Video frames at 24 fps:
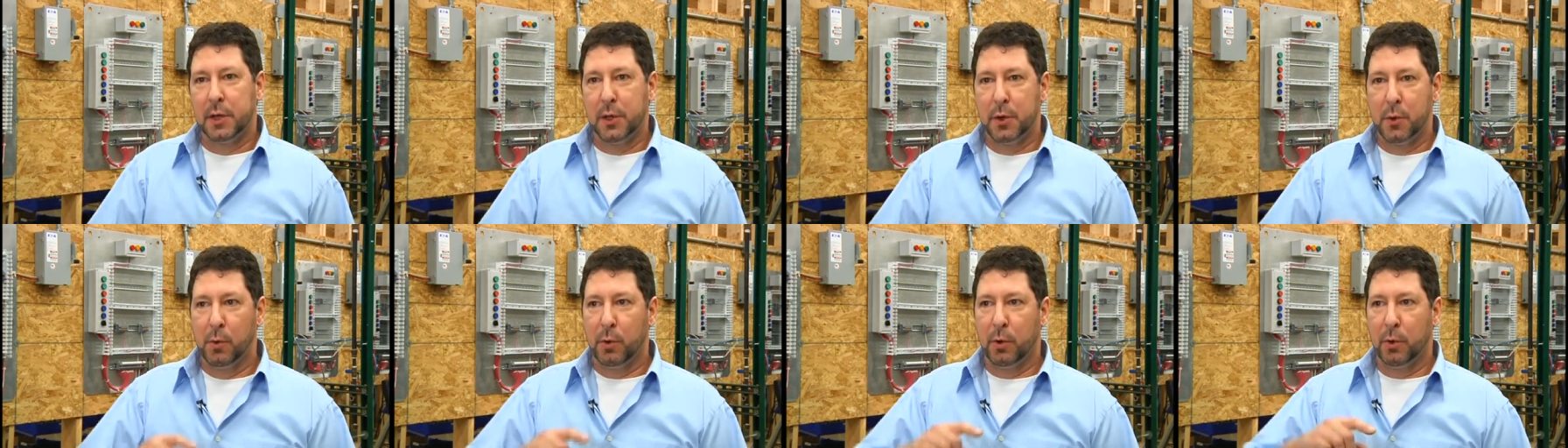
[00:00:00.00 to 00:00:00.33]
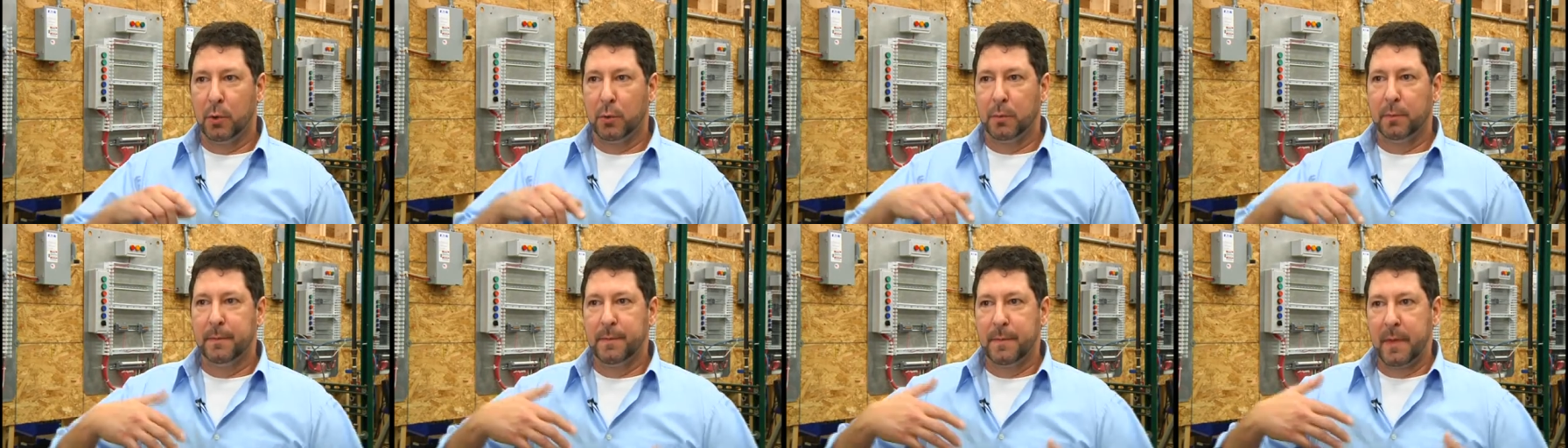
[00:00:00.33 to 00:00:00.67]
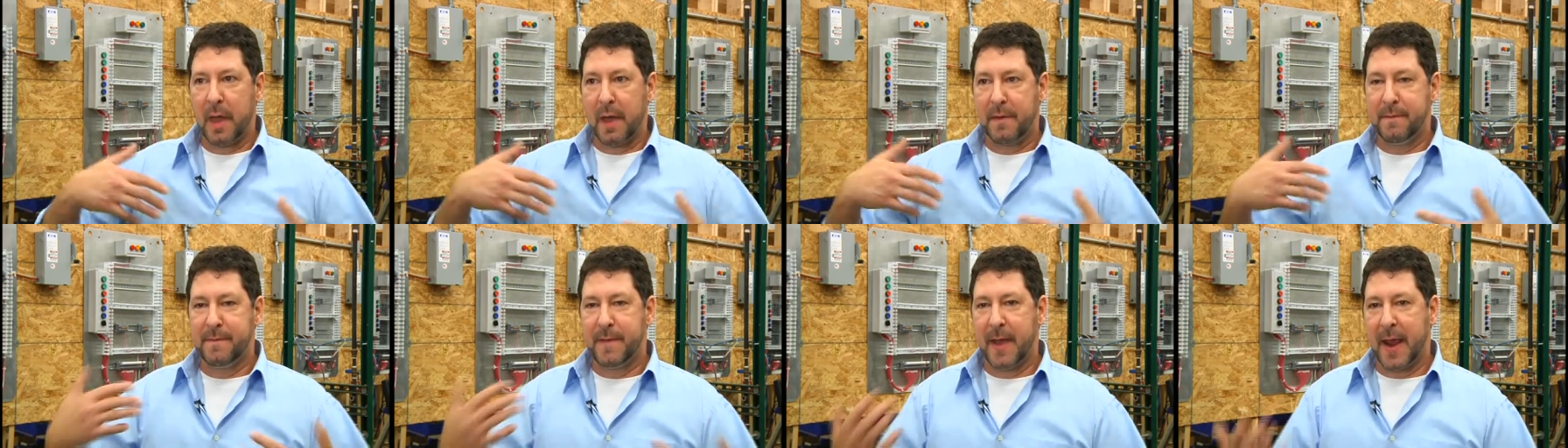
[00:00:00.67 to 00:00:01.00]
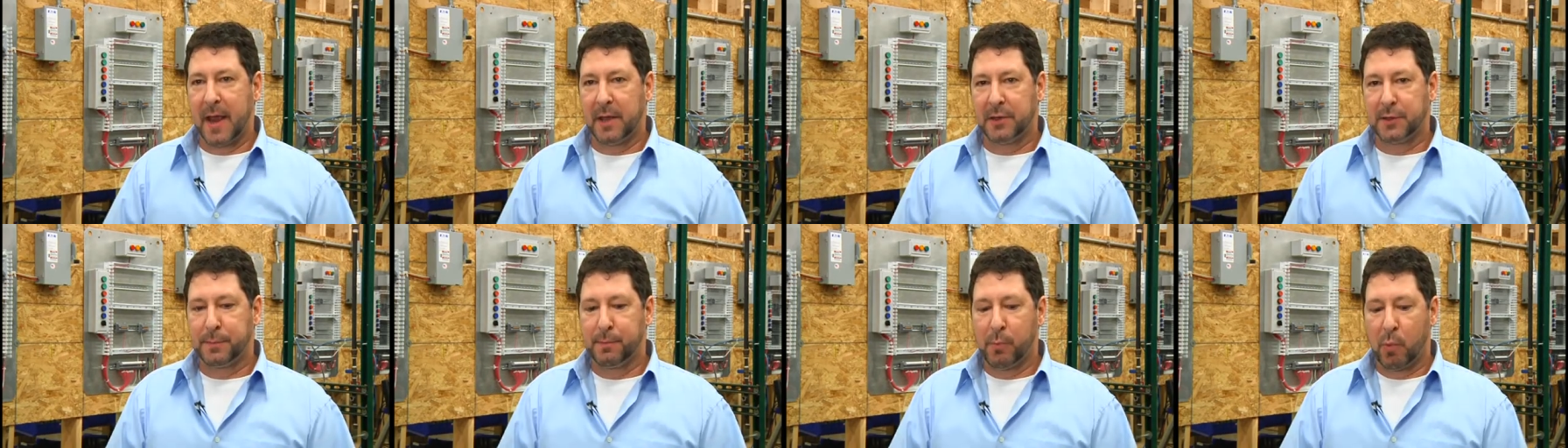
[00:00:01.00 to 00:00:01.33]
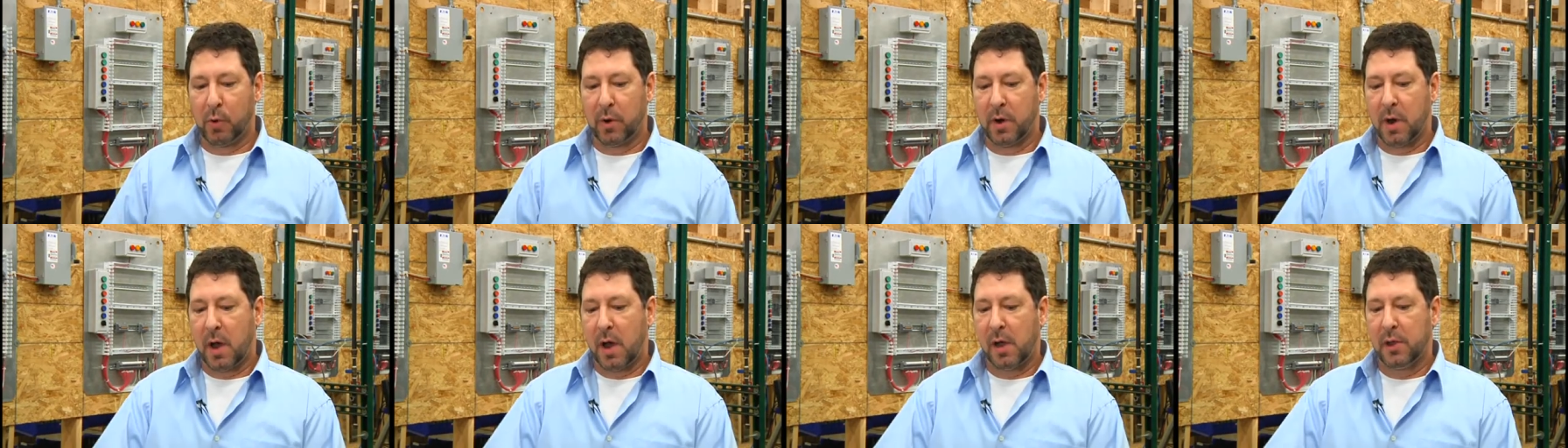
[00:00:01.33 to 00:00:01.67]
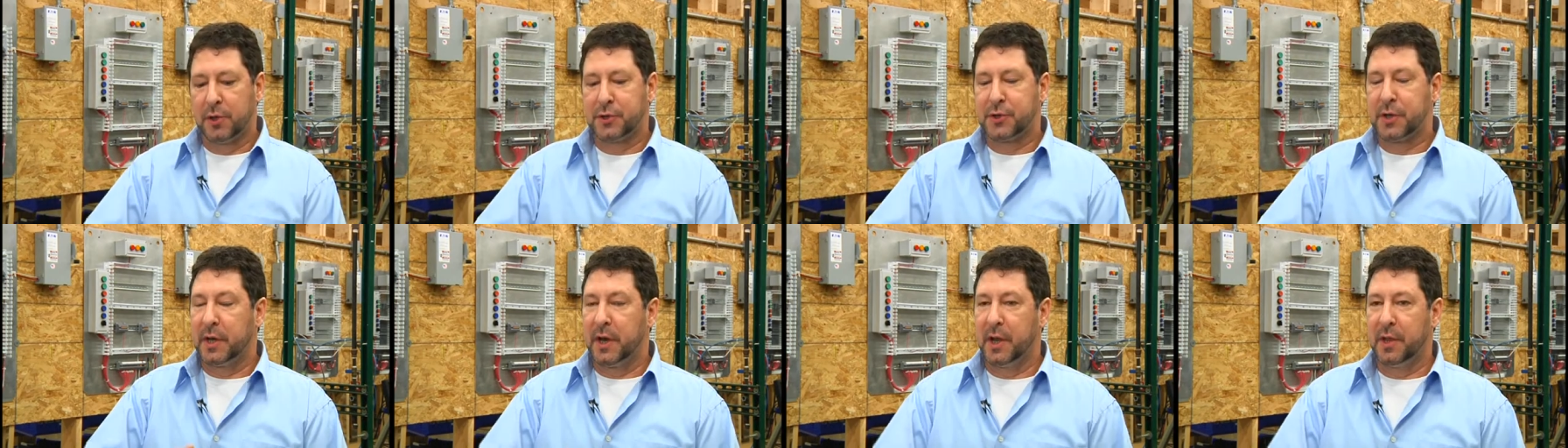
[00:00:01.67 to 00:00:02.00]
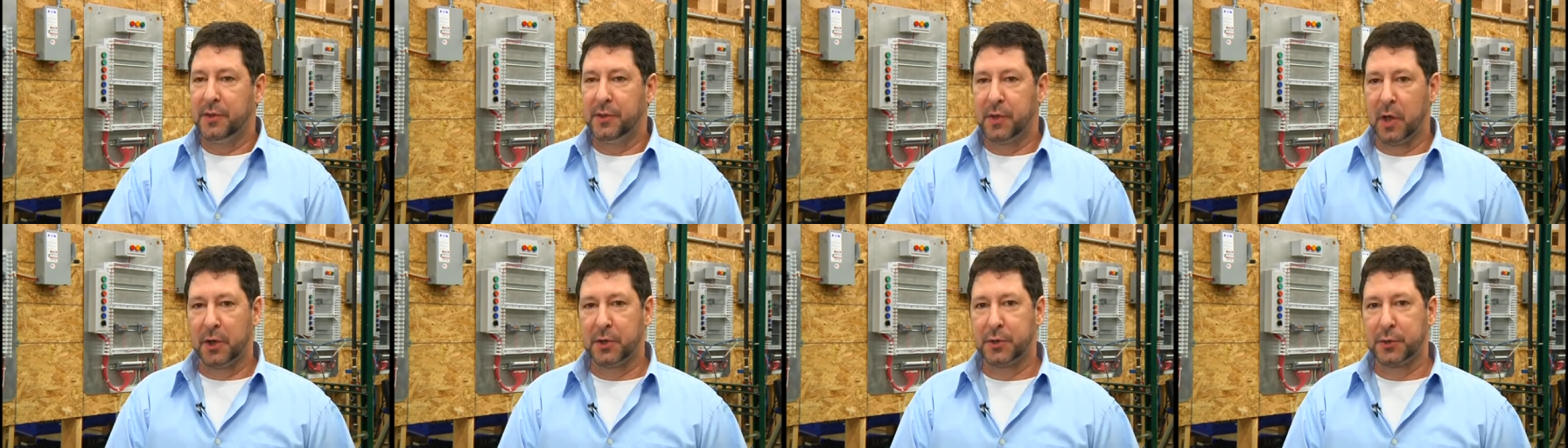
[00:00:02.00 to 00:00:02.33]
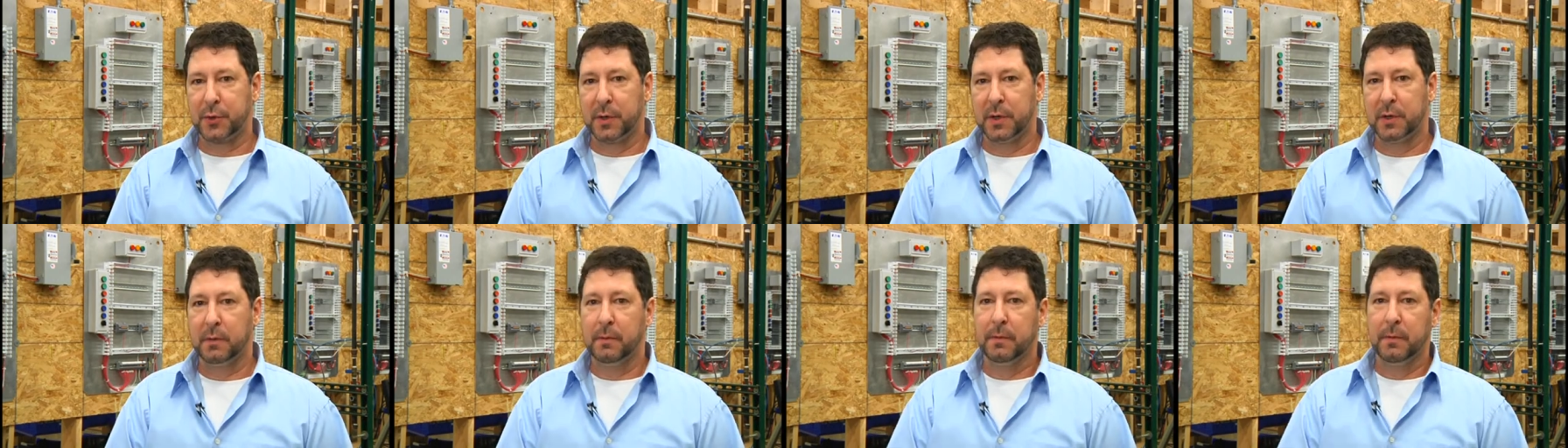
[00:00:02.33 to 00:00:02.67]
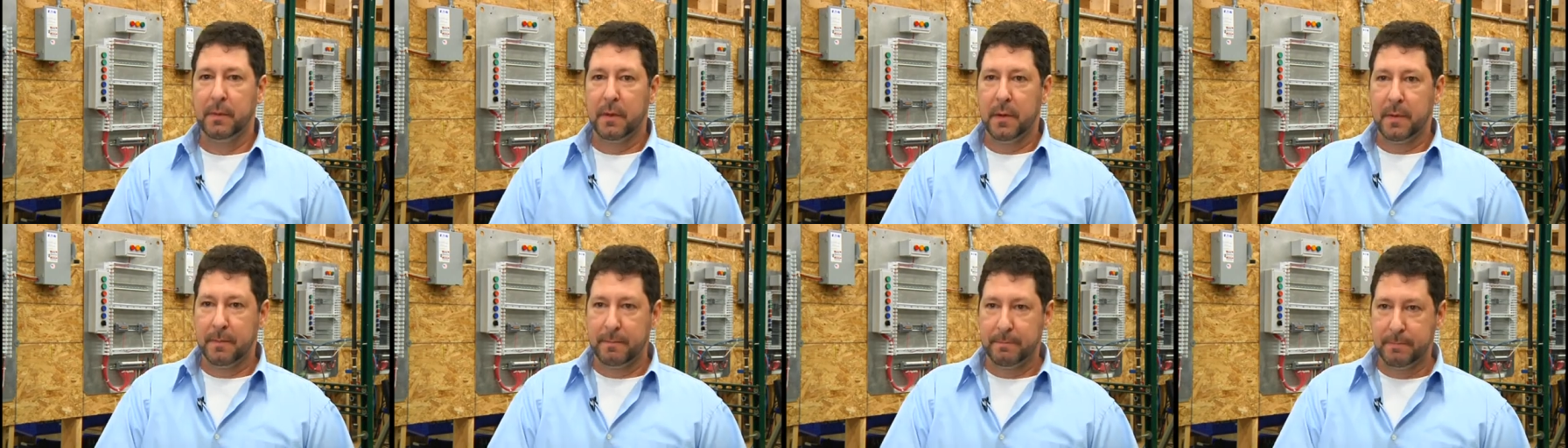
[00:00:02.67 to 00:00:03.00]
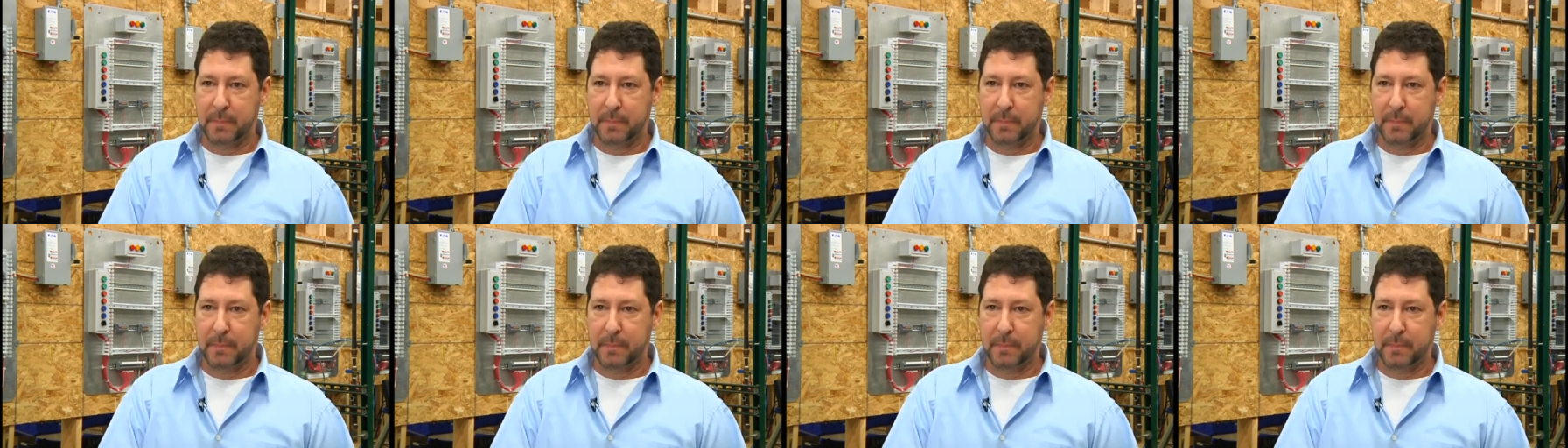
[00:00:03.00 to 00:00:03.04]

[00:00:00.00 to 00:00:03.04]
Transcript: You will advance more knowledge in industrial,